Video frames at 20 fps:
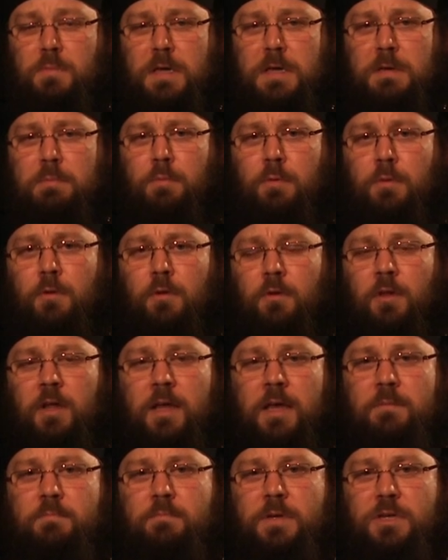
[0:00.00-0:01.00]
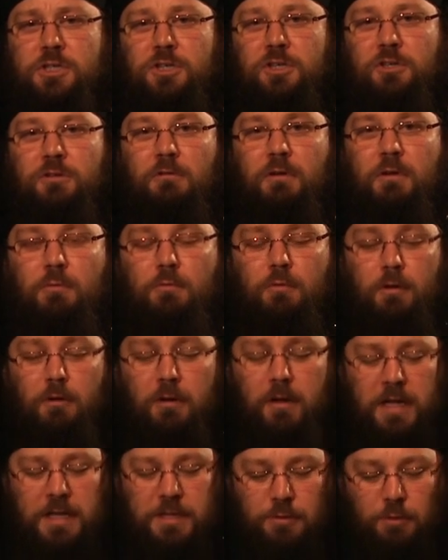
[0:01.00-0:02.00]
people. Missionary
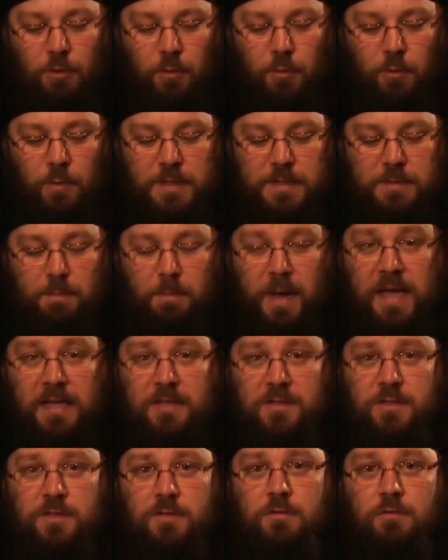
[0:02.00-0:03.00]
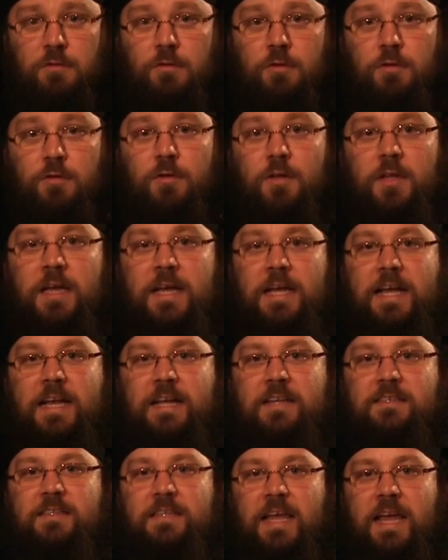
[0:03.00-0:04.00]
work is always pastoral.
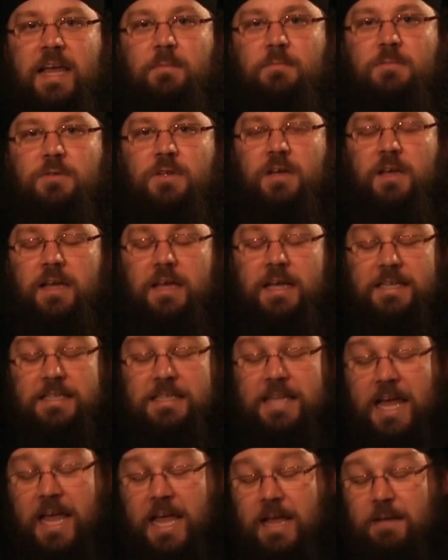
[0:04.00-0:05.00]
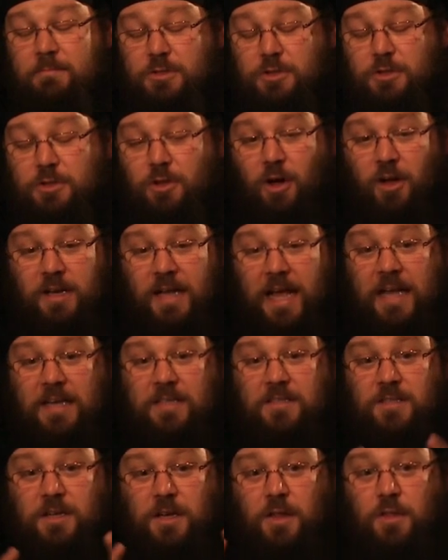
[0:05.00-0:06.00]
It is named, it is aimed not
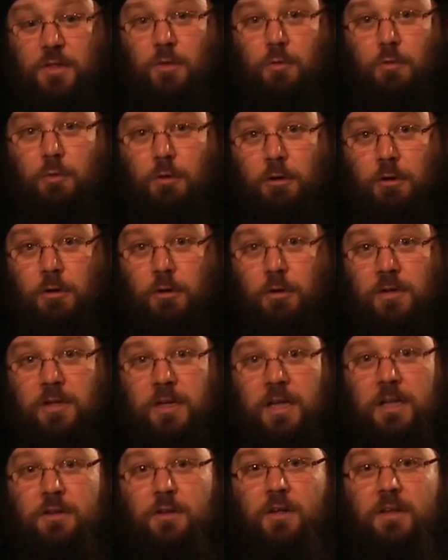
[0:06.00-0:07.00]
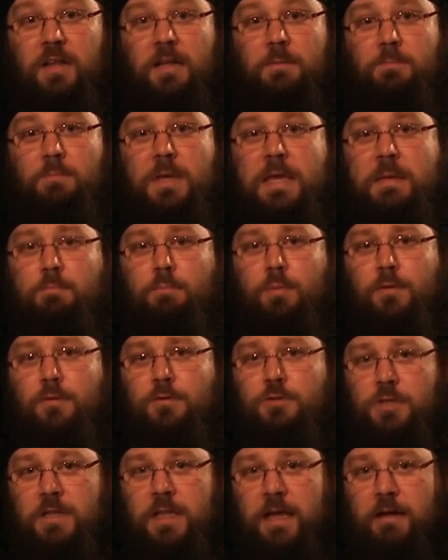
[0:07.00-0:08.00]
at the world, not at
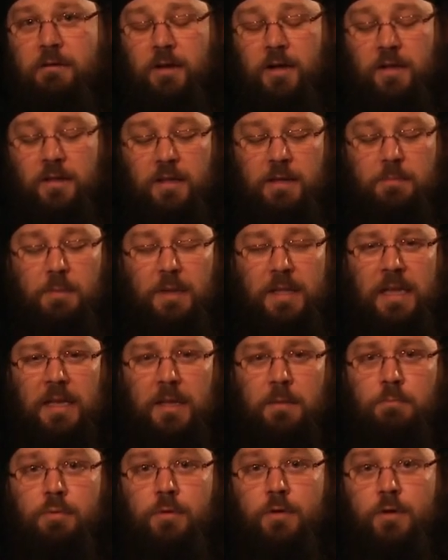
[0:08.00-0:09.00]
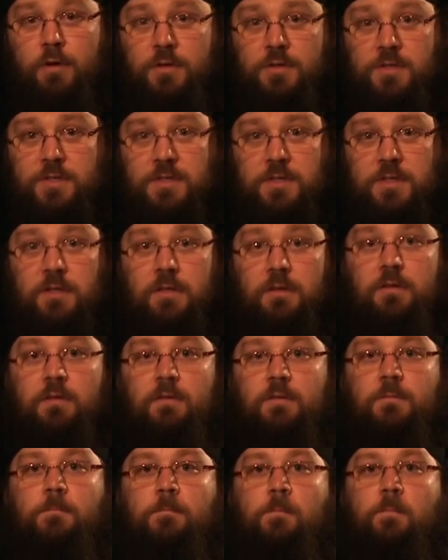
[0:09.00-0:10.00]
people generically, but at a person,
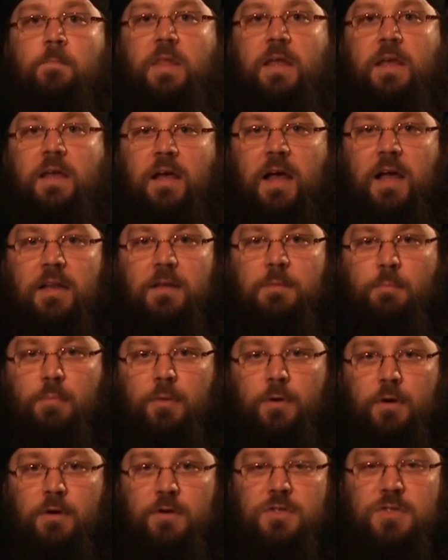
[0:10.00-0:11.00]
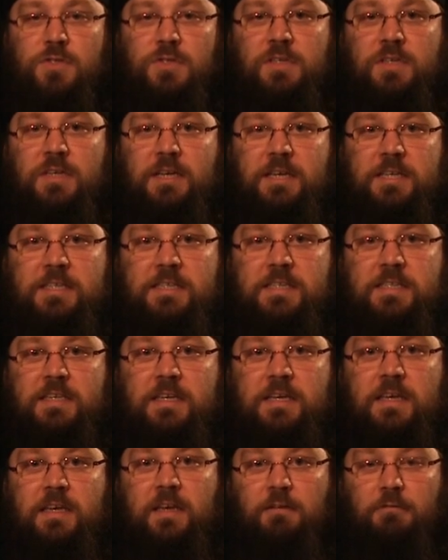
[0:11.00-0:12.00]
at a person
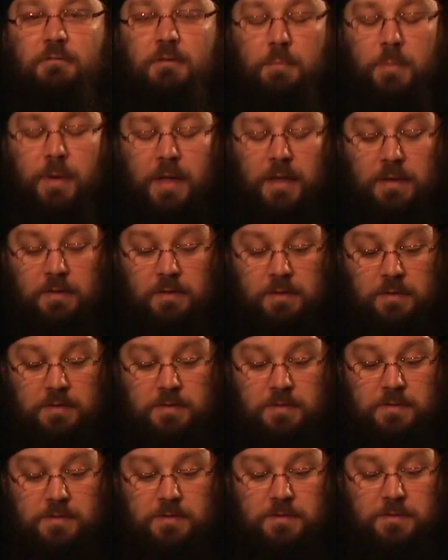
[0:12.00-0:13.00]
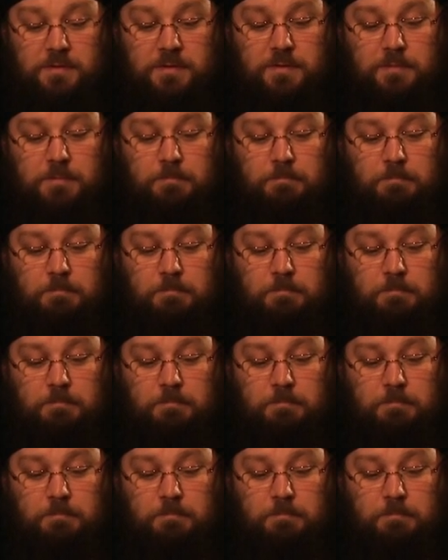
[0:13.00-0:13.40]
seeking repentance.